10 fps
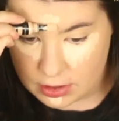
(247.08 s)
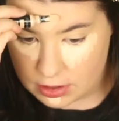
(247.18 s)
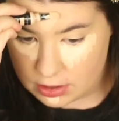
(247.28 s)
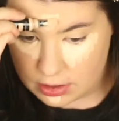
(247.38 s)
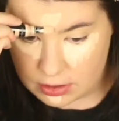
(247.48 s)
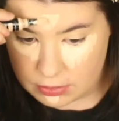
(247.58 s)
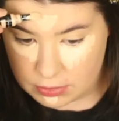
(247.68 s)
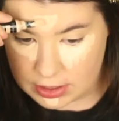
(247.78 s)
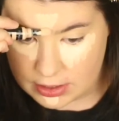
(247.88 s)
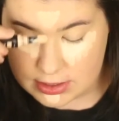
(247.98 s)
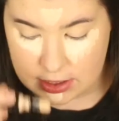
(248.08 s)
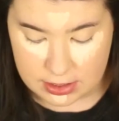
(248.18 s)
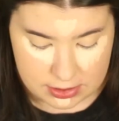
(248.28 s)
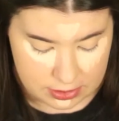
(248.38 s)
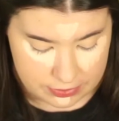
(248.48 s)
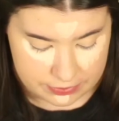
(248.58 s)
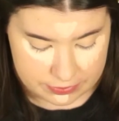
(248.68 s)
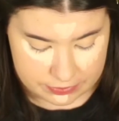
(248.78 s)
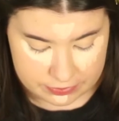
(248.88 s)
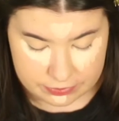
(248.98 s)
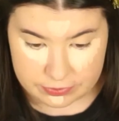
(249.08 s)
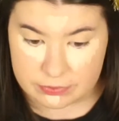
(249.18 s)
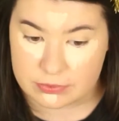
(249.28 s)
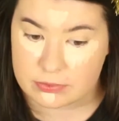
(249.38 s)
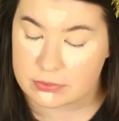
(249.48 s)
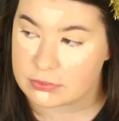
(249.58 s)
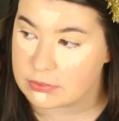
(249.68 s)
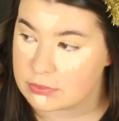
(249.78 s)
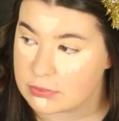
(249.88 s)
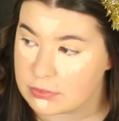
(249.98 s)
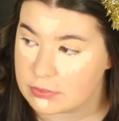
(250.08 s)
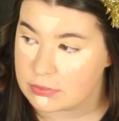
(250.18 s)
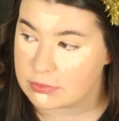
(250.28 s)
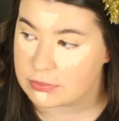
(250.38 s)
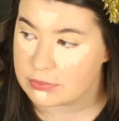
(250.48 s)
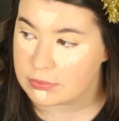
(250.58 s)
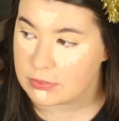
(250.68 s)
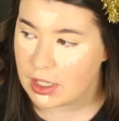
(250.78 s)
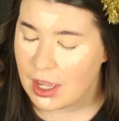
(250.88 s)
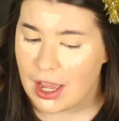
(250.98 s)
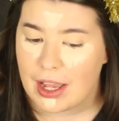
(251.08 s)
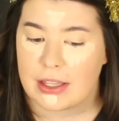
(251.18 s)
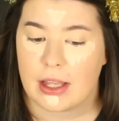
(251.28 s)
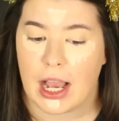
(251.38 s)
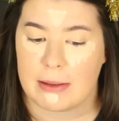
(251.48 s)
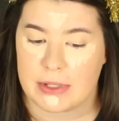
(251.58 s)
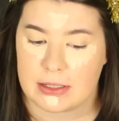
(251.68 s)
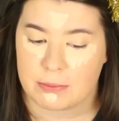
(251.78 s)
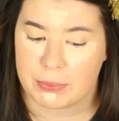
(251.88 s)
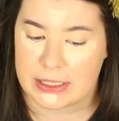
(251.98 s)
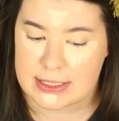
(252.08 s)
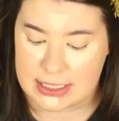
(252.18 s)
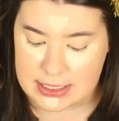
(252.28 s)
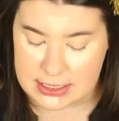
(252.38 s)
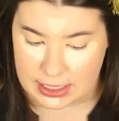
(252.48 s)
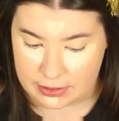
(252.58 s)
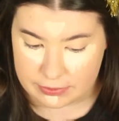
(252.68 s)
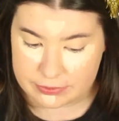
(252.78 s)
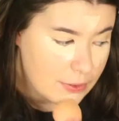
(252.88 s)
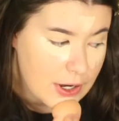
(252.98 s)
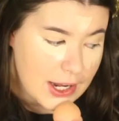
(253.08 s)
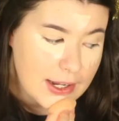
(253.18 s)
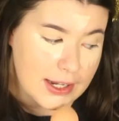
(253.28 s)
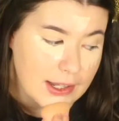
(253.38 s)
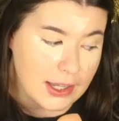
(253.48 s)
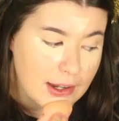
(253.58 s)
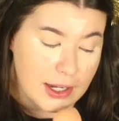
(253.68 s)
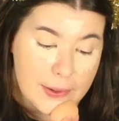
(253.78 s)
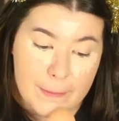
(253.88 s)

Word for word: No. What else did I do? You started a YouTube channel. I mean, but since then. Oh, hi, Ella.